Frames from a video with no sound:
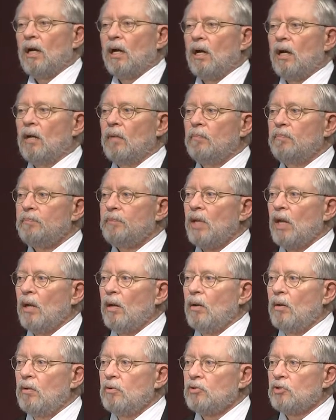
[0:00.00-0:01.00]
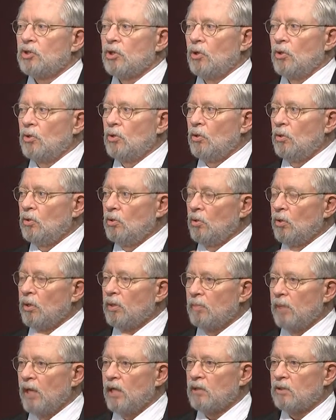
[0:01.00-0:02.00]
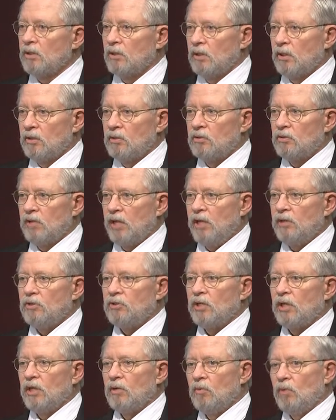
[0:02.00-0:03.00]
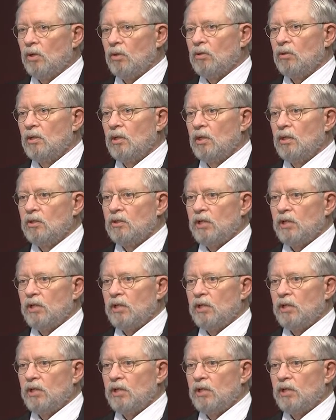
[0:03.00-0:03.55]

So going back to the testing, well,